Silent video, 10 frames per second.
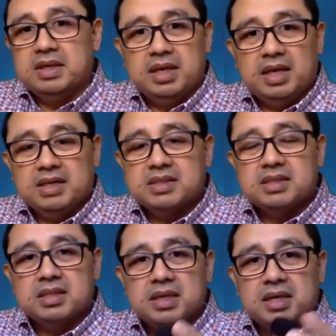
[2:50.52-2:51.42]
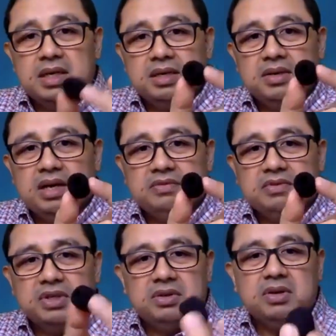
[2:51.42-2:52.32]
Next, you have
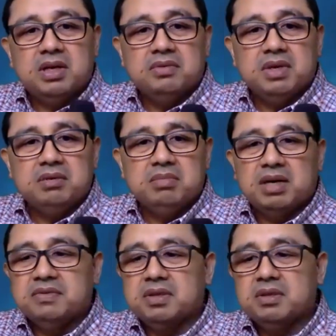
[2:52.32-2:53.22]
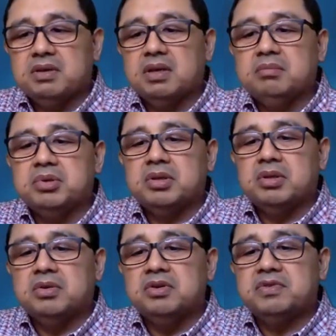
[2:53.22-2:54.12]
what you call a wind muff that you can put
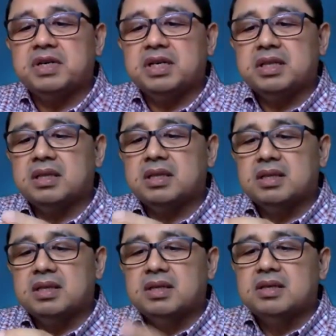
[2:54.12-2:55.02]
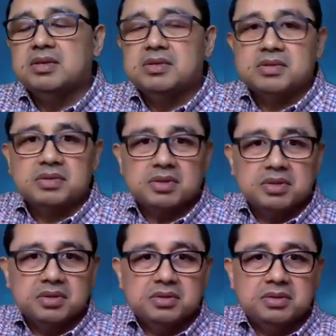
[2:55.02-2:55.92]
over it.
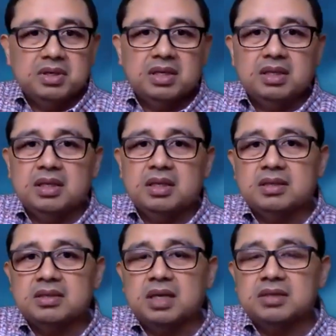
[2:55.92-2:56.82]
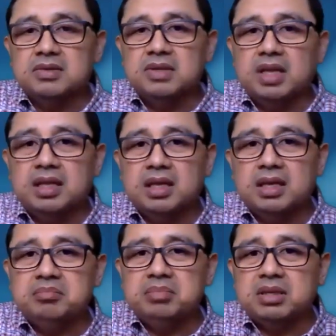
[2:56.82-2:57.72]
So it tries to deaden
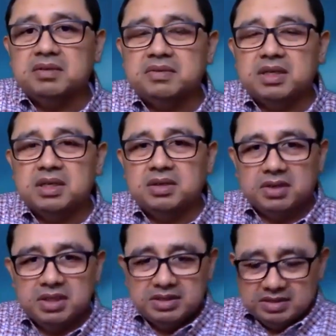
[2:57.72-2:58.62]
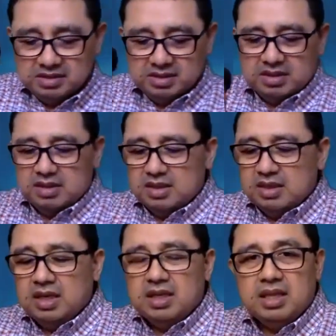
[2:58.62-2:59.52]
a bit of the noise.
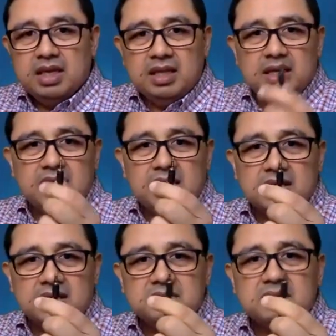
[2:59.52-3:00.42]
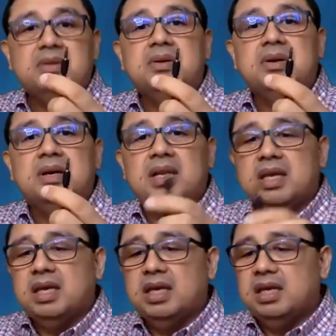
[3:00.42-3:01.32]
And then there is what you call
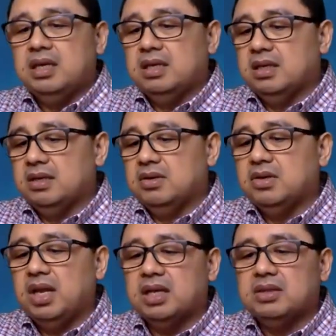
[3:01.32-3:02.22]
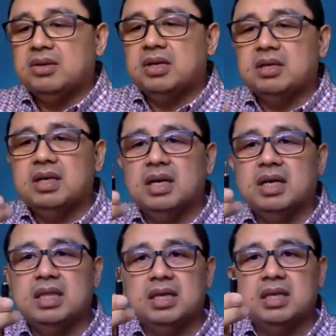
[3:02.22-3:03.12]
a connector
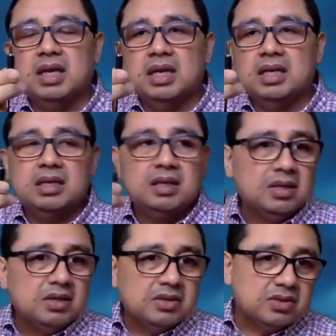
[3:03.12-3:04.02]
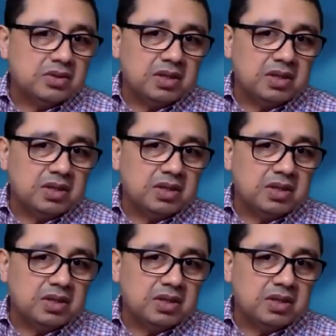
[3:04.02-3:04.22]
at the other end, so